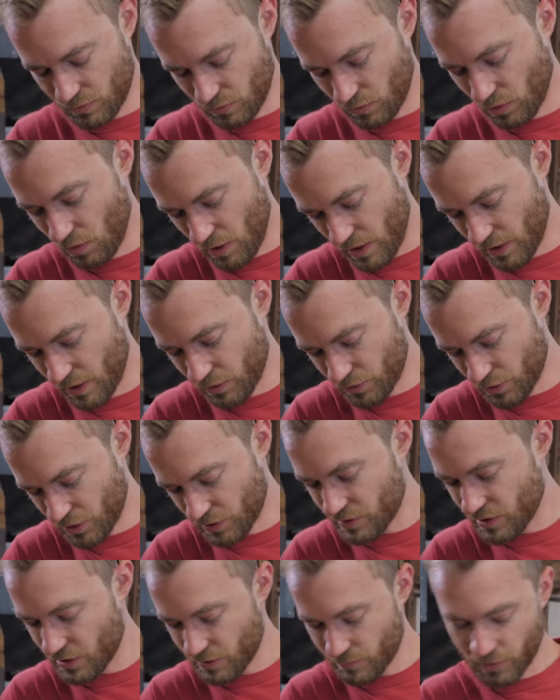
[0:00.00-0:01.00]
or I could
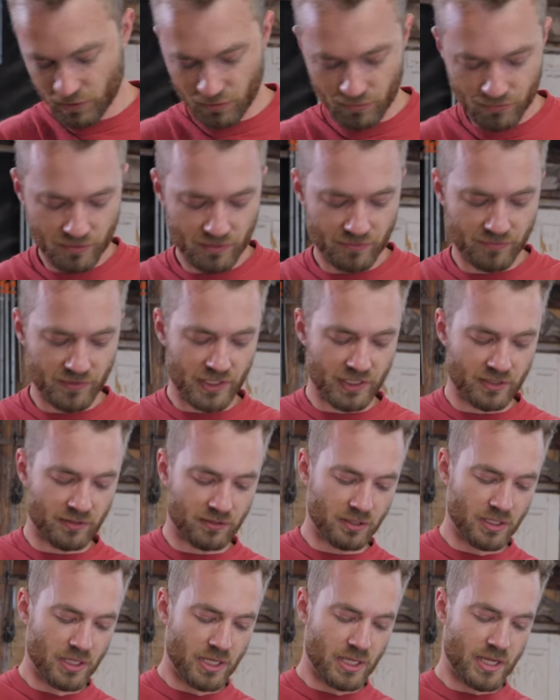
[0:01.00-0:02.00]
adjust this one closer to the
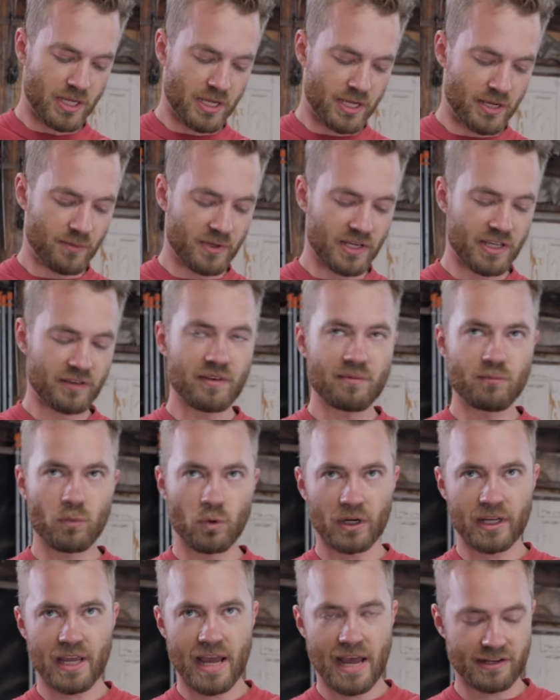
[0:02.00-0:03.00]
vehicle. It would give it
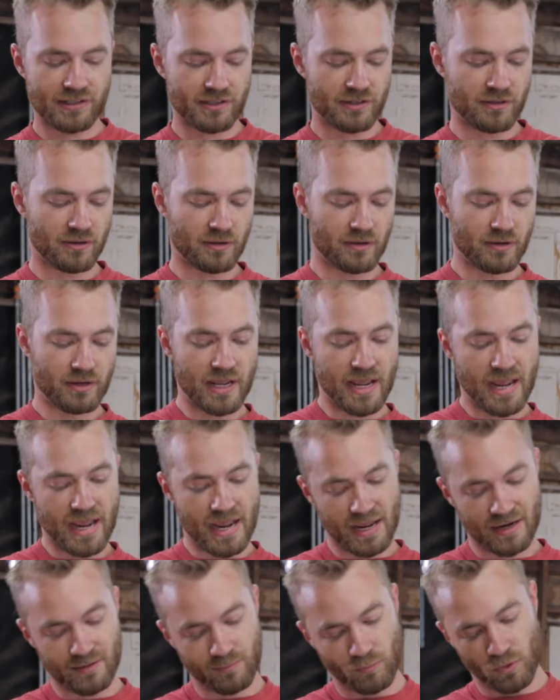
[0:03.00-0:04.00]
more caster
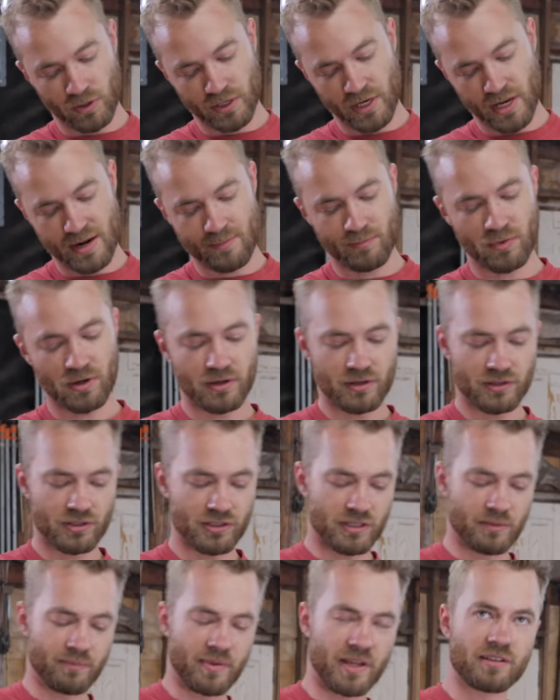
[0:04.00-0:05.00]
and more camber. It
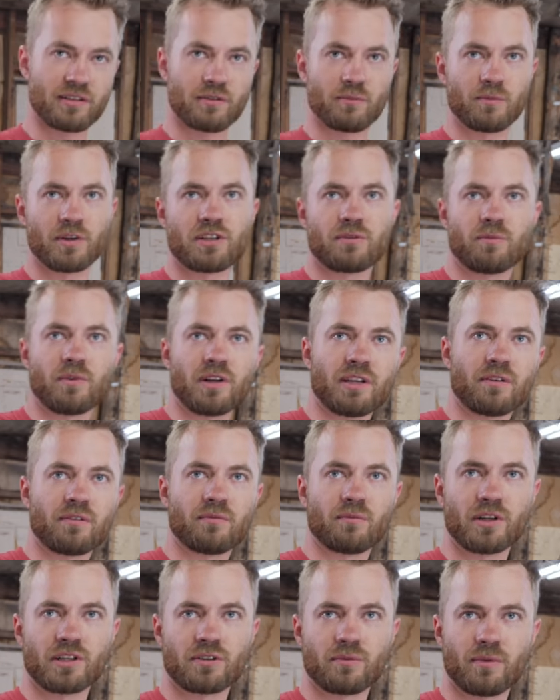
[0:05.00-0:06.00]
just depends on which one,
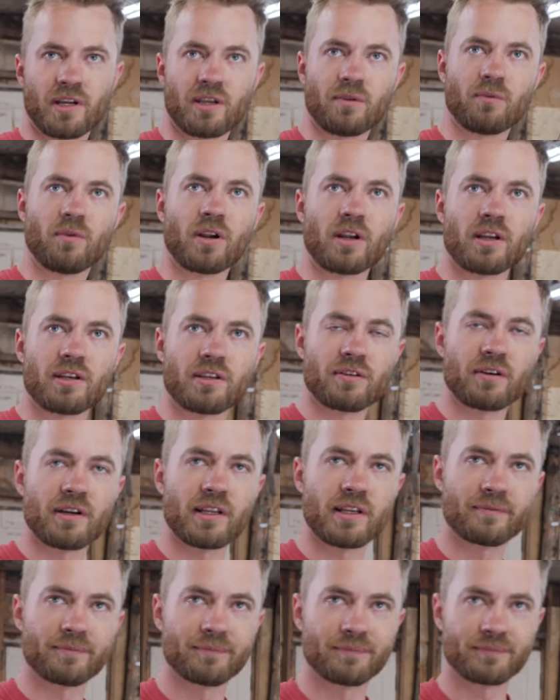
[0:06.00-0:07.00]
which way you want to do
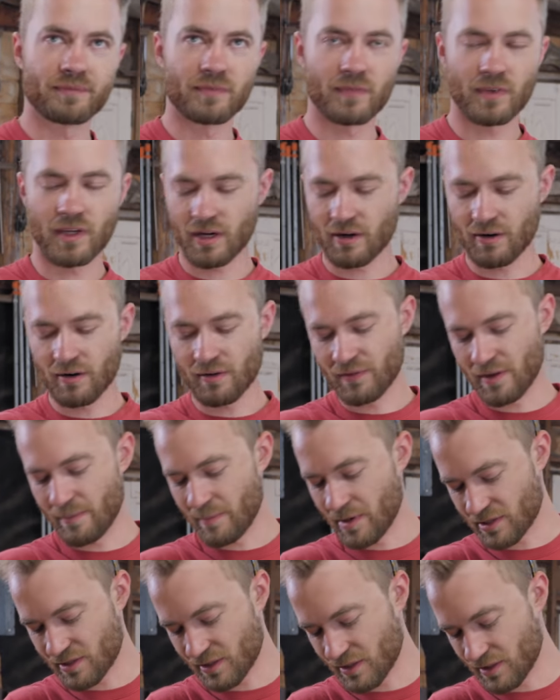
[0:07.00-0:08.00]
it. I don't know if that
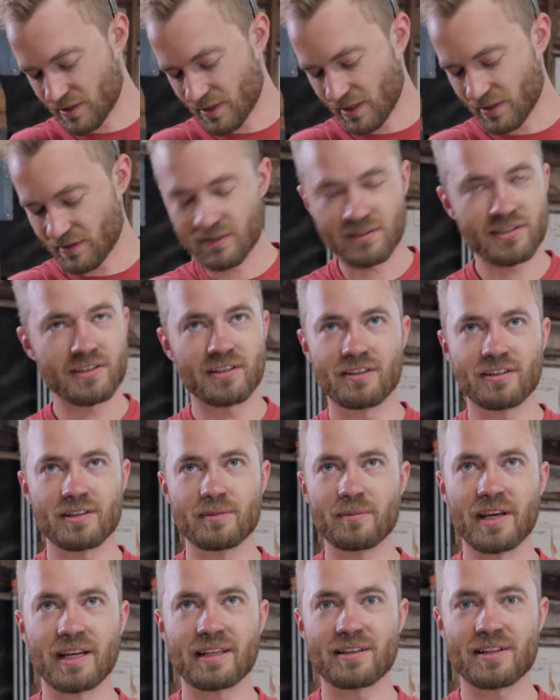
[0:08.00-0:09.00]
makes any sense. It still
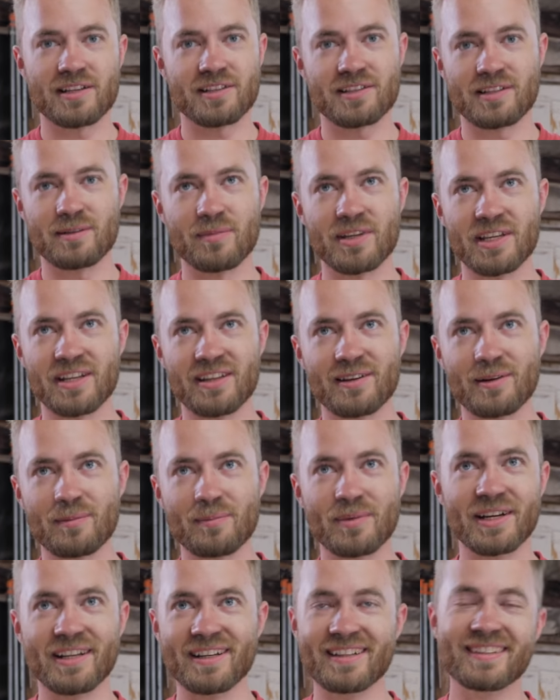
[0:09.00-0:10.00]
doesn't make sense to me either,
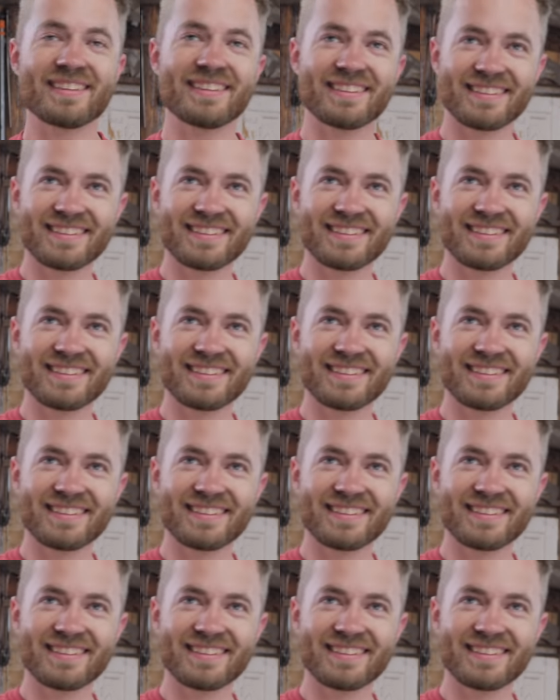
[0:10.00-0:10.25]
but